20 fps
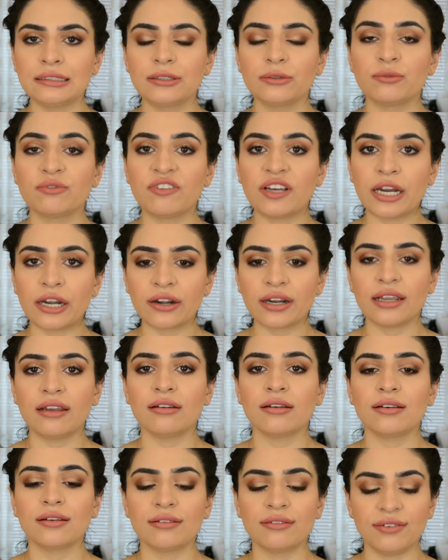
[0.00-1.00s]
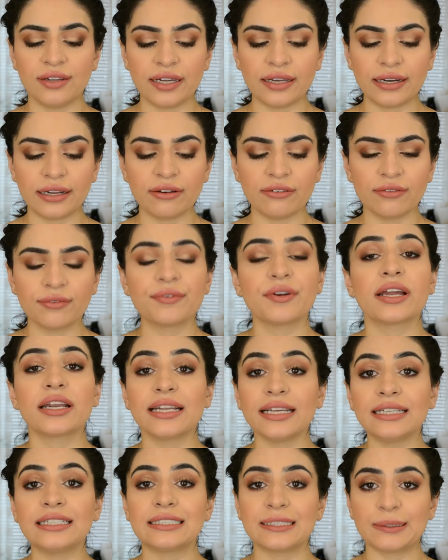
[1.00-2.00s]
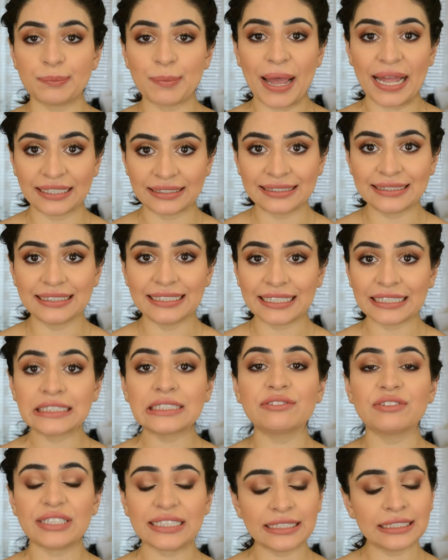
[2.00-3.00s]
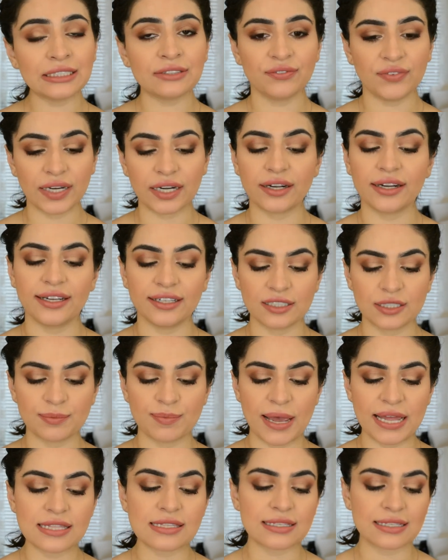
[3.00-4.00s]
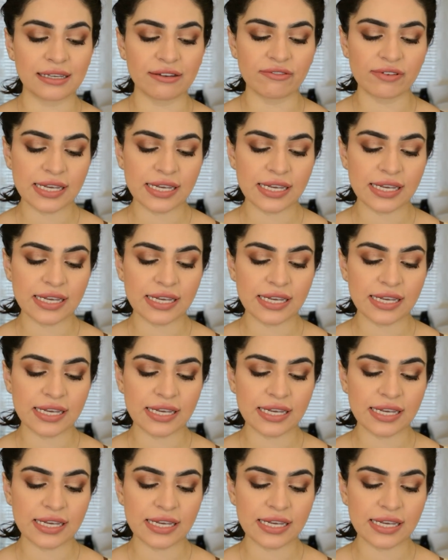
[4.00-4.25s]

very expensive.